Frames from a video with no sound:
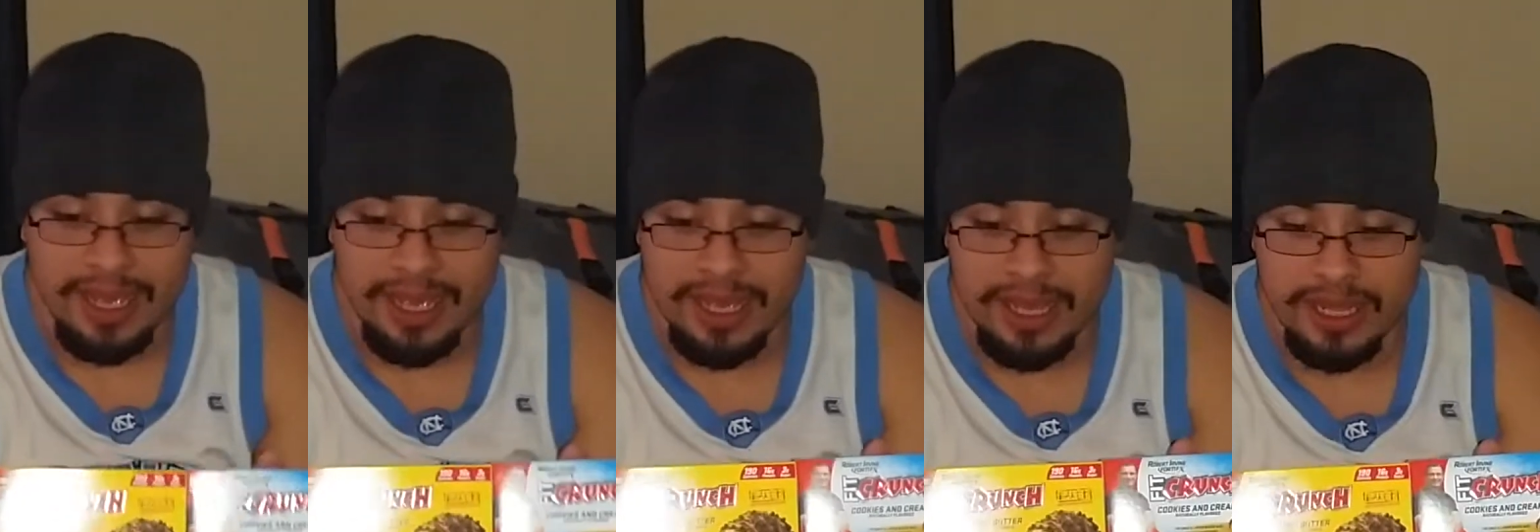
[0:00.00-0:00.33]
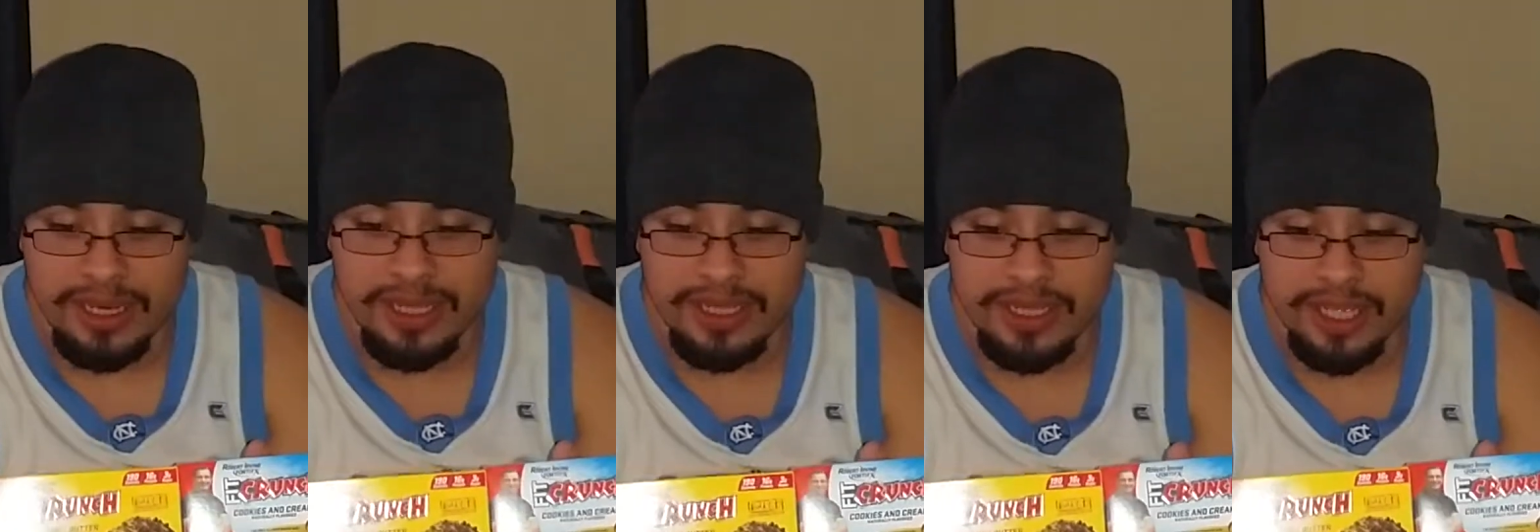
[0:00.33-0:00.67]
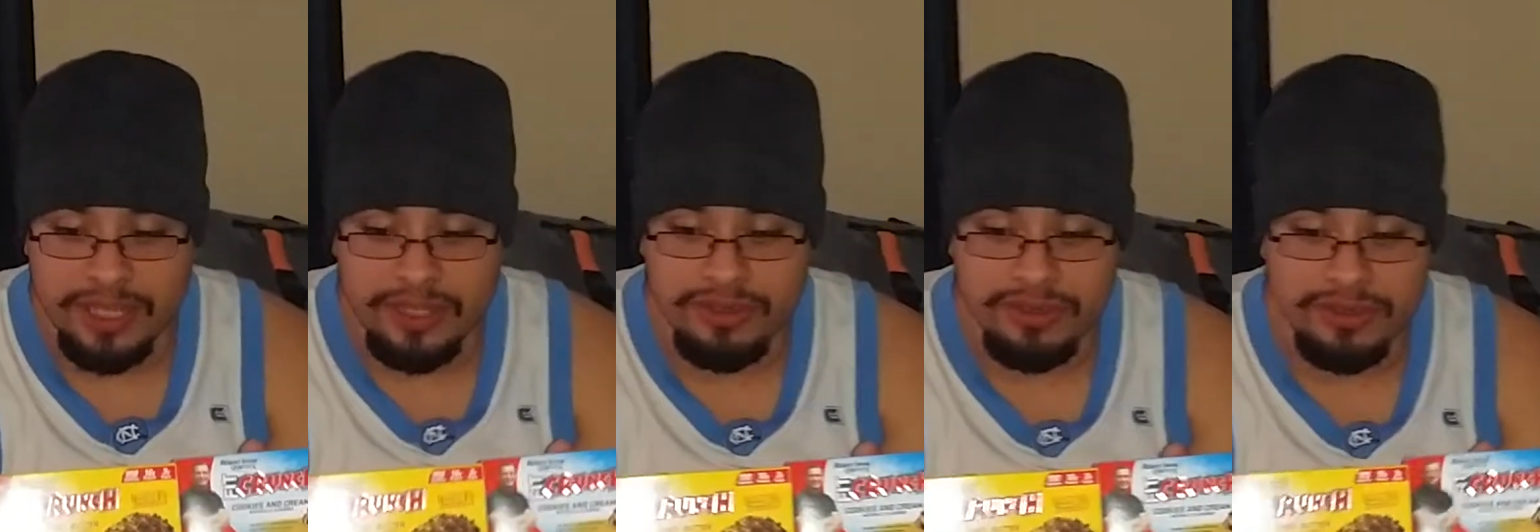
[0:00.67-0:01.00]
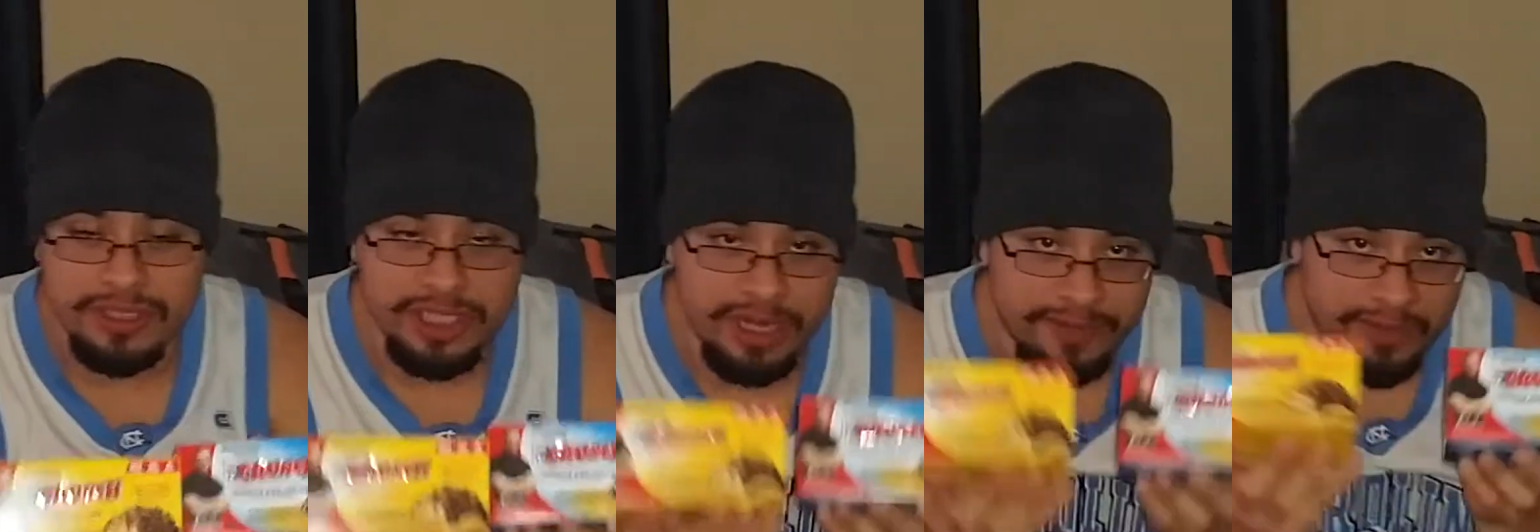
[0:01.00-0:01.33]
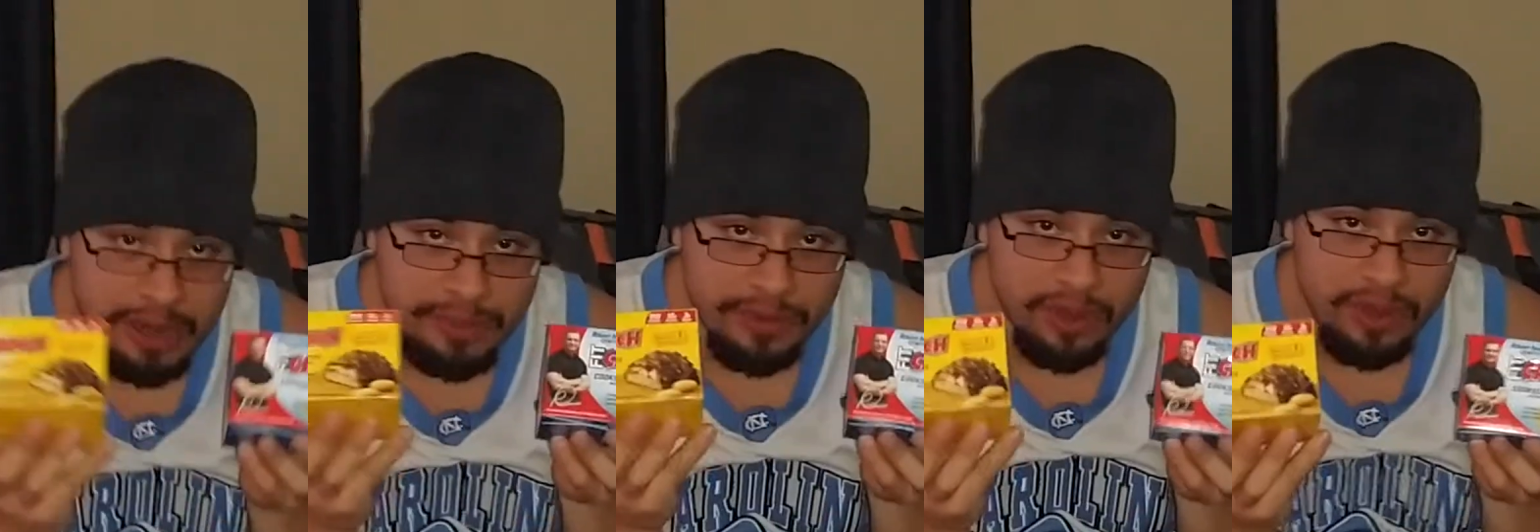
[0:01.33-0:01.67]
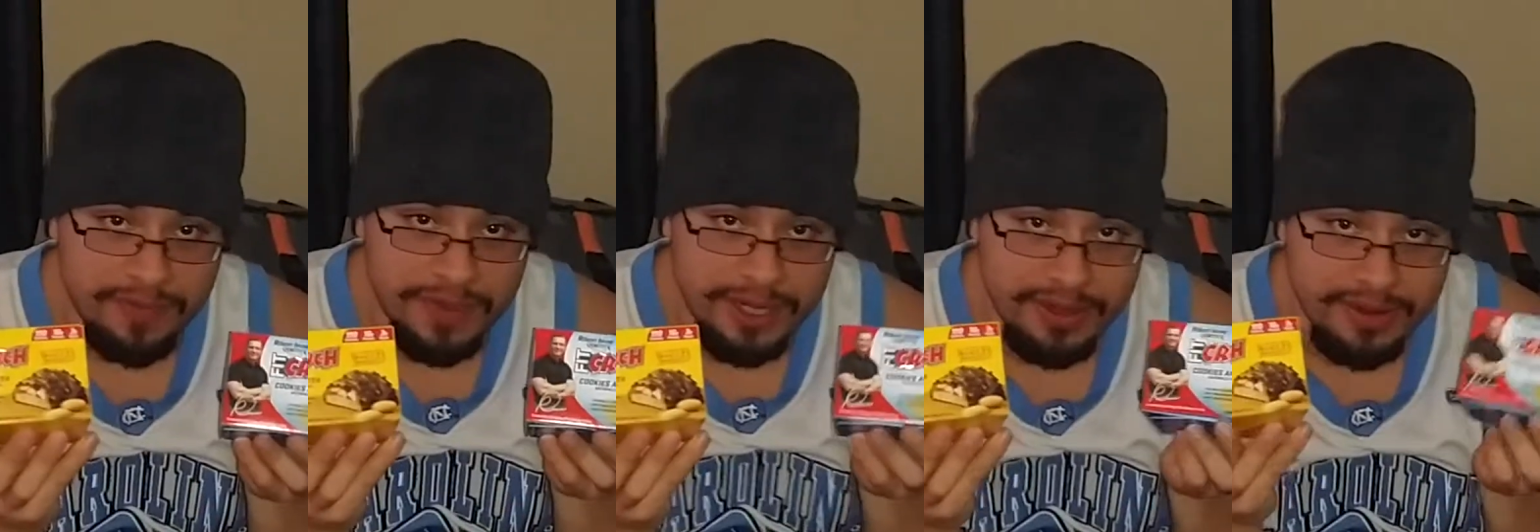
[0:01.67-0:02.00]
And thank you, Chef Robert
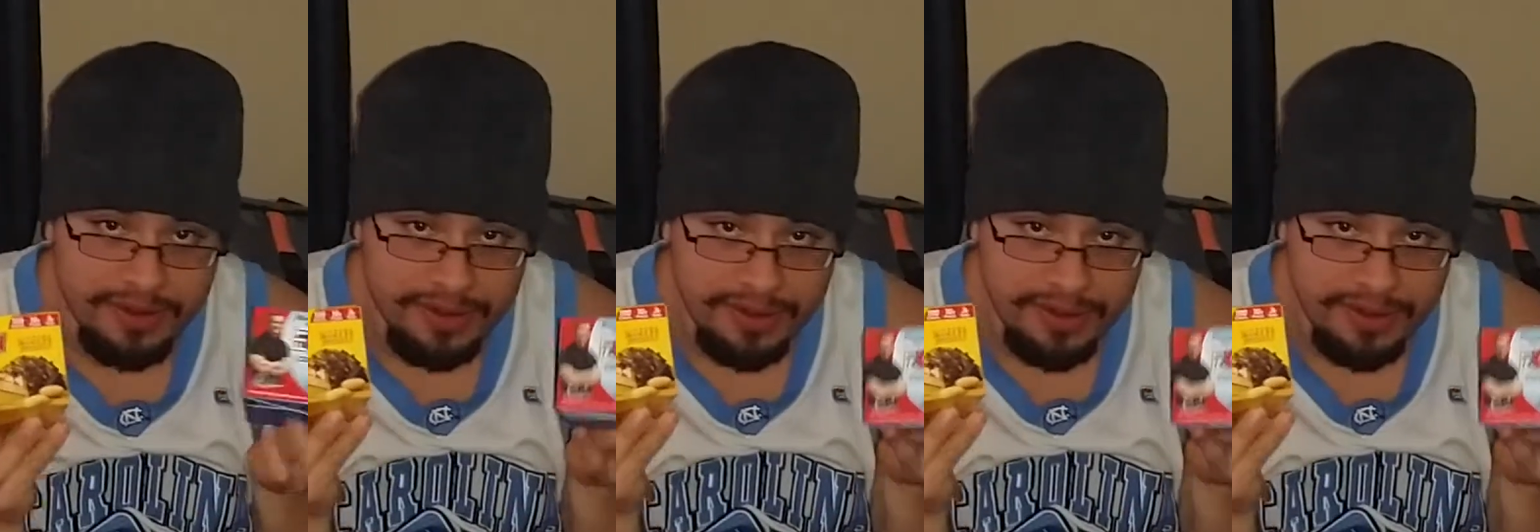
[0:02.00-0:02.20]
Irvine,